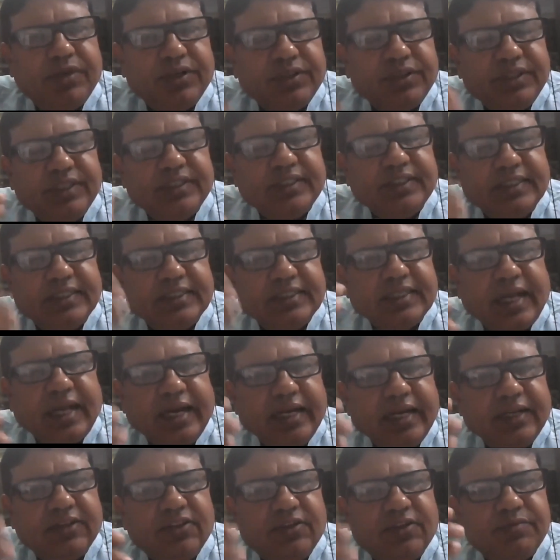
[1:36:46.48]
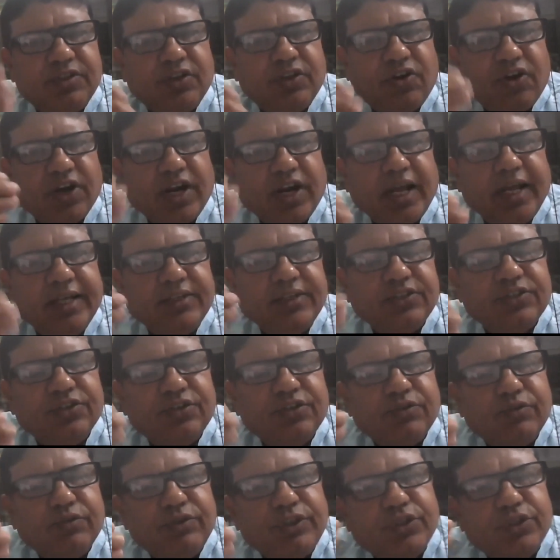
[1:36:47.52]
but this is kind of the
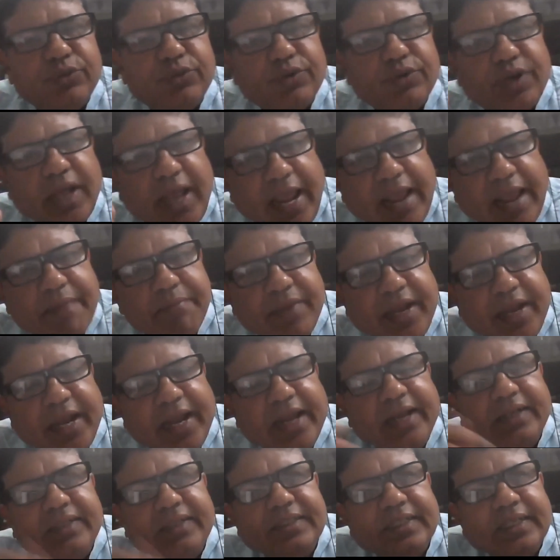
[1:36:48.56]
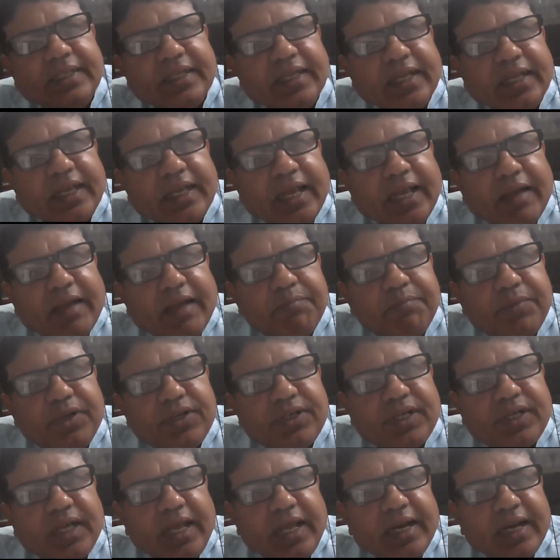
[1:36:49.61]
horizon we should aim at.
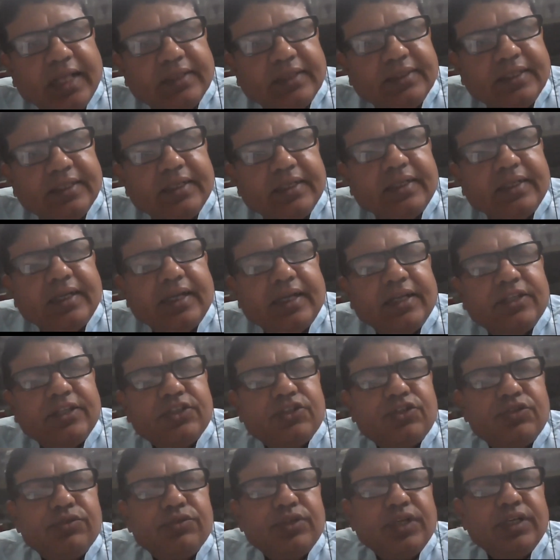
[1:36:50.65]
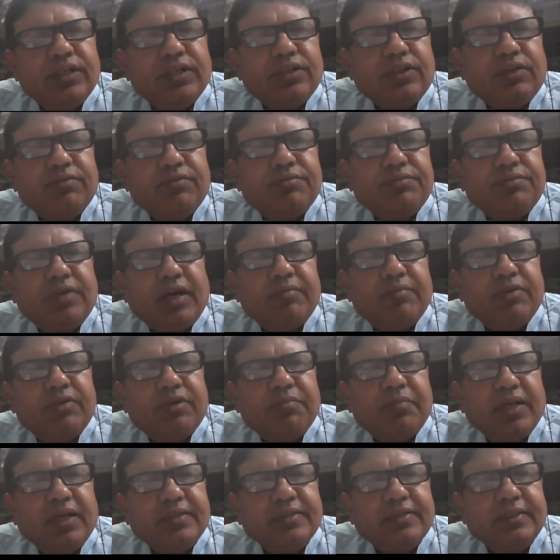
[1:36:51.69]
But another student of
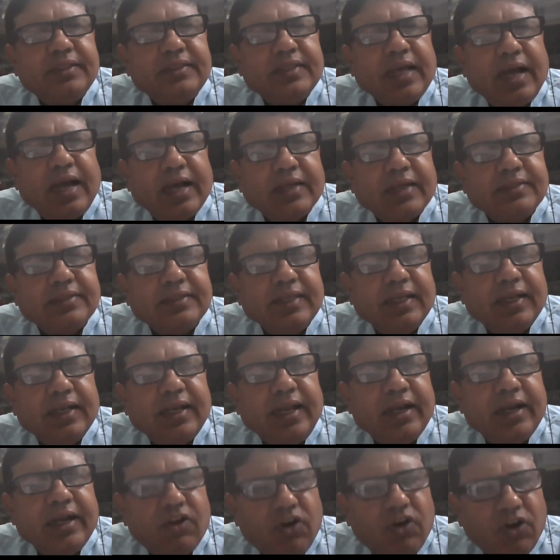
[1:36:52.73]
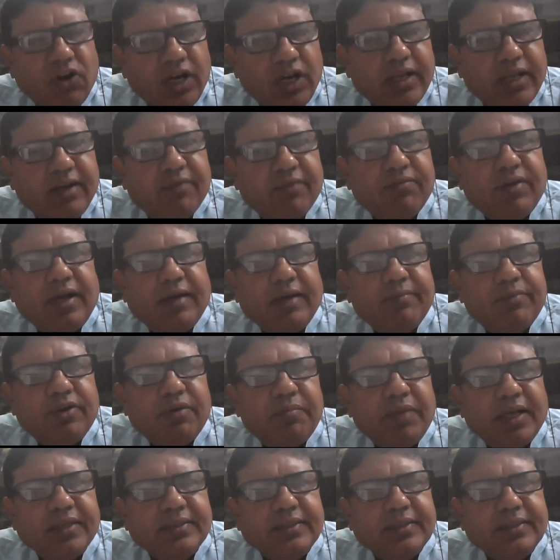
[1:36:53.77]
Habermas is Axel, and colleague of
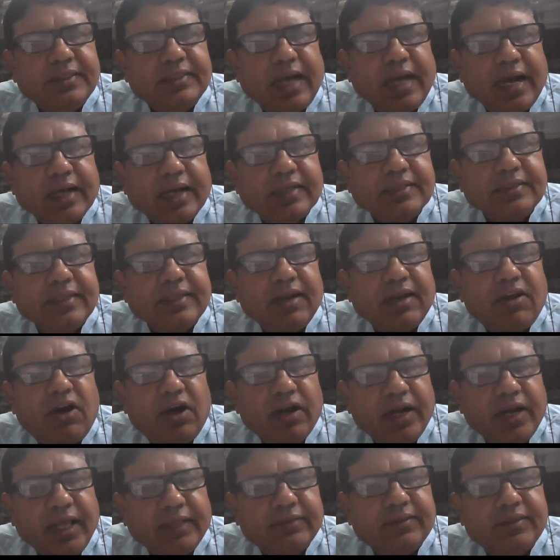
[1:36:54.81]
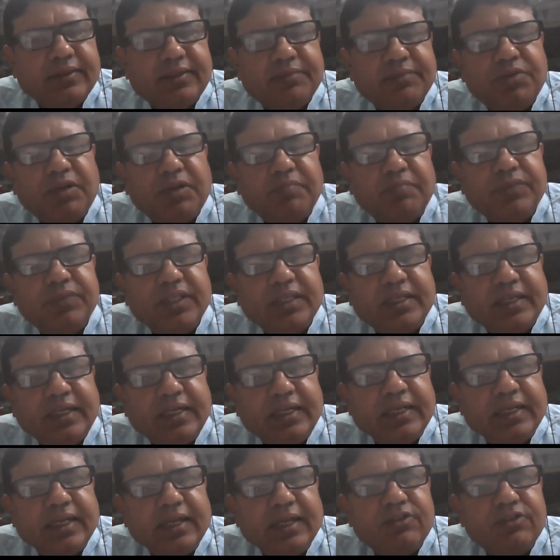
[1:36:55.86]
Habermas is Axel Honneth from the
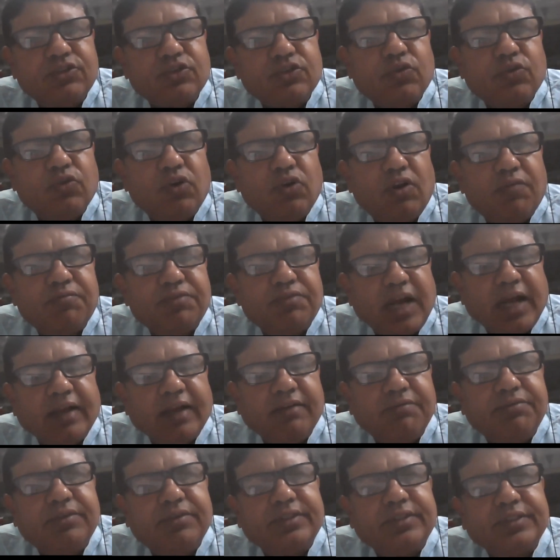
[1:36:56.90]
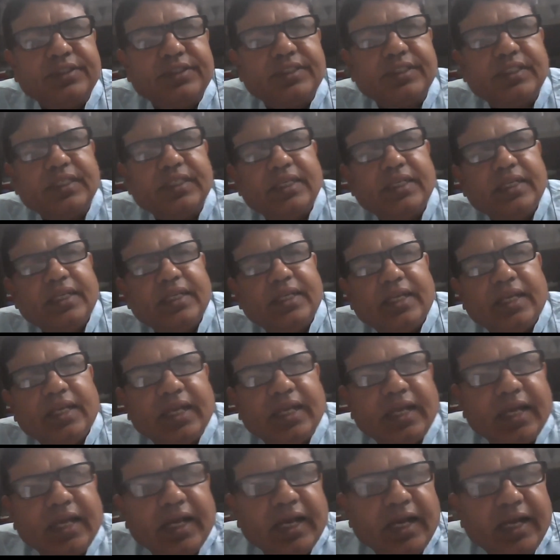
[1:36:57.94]
Critical School of Frankfurt.
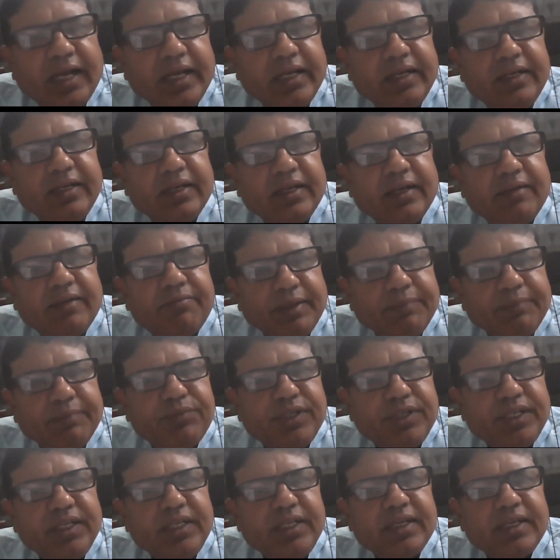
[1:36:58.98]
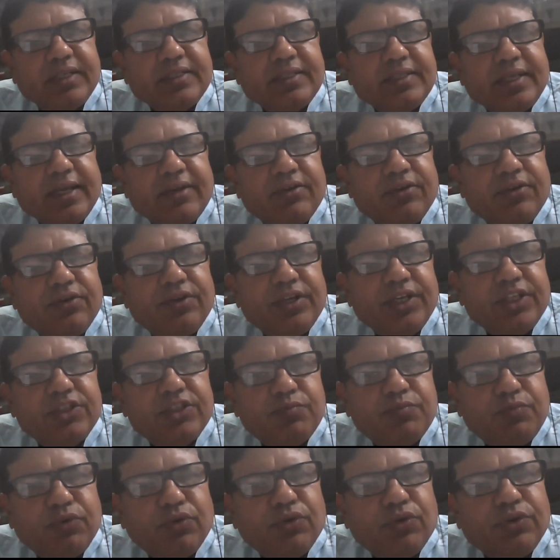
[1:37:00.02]
In 15 years ago, his
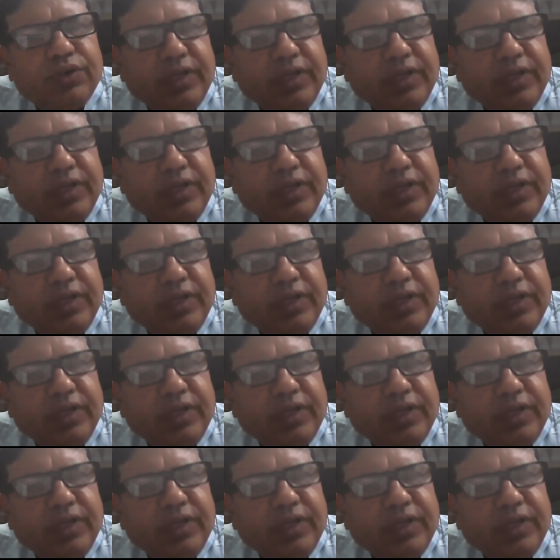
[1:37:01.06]
book